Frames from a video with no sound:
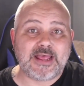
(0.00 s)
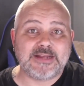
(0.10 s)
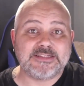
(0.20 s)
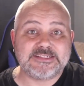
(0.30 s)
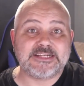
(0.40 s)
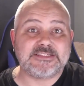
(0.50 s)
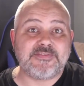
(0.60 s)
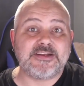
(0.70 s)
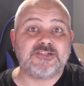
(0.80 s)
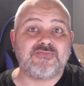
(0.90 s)
and a sex
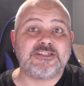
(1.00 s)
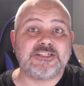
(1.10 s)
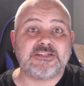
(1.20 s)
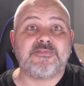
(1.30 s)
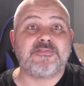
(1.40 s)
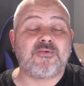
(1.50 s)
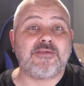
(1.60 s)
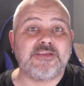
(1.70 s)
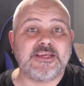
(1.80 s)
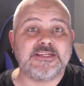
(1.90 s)
offenders register for
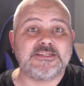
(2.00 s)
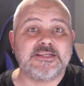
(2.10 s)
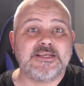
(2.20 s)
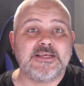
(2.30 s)
5 years.